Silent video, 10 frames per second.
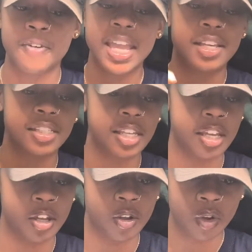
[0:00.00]
Fake as
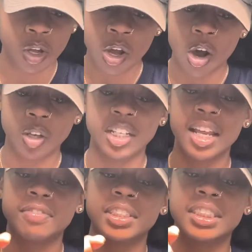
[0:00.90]
hell. Only
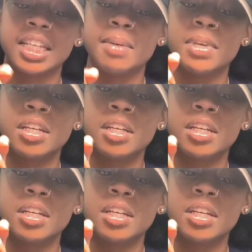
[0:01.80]
left the scene